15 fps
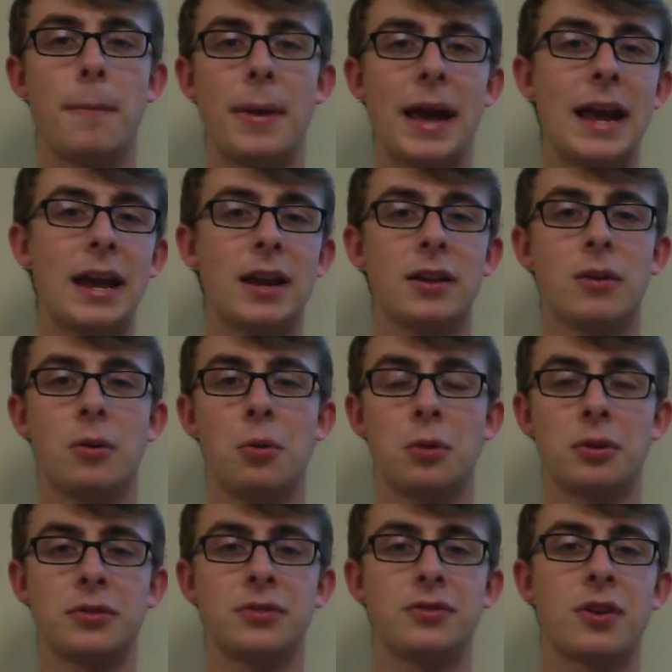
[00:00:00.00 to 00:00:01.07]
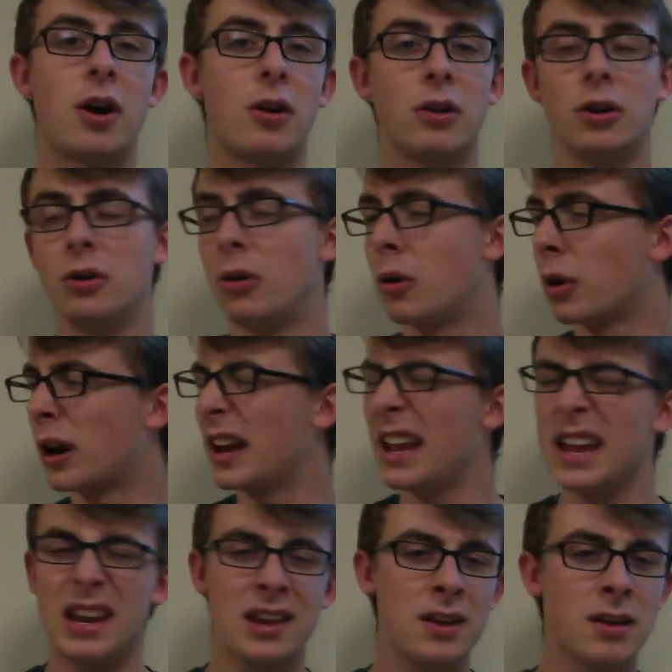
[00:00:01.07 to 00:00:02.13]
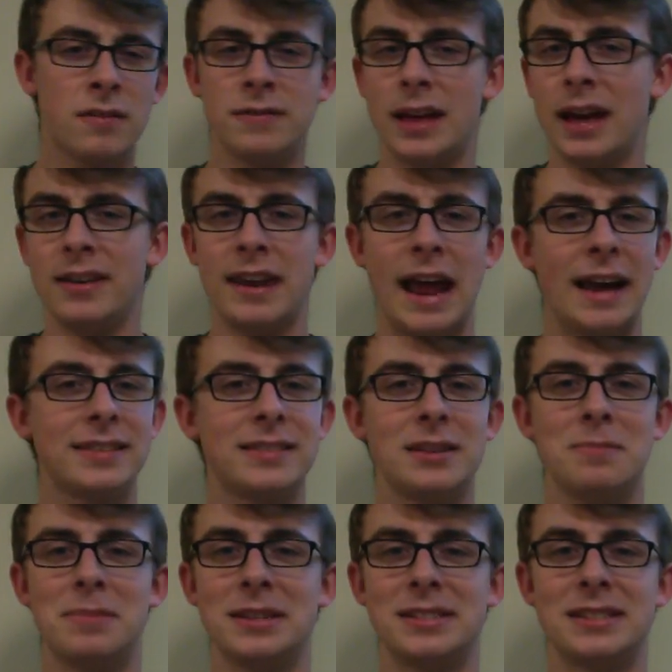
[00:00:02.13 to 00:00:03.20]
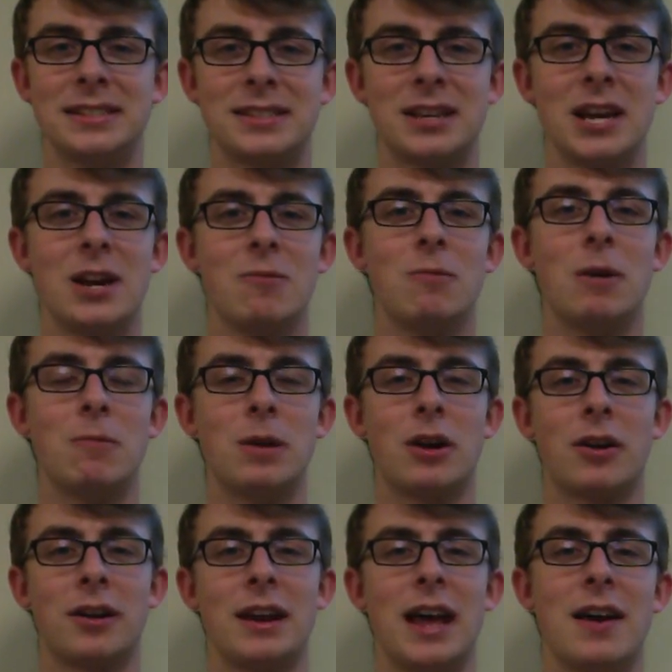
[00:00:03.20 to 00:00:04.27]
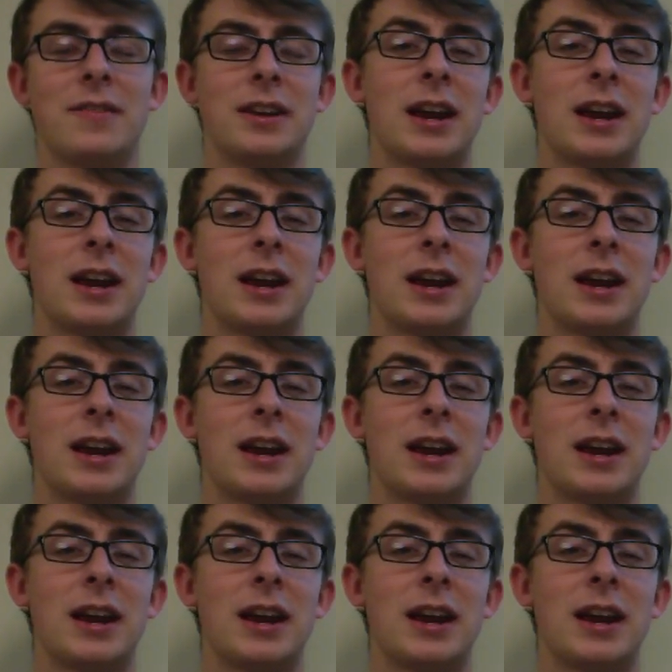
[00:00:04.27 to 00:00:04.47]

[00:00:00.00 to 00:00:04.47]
pain or sorrow or any of that nasty business when we are in heaven.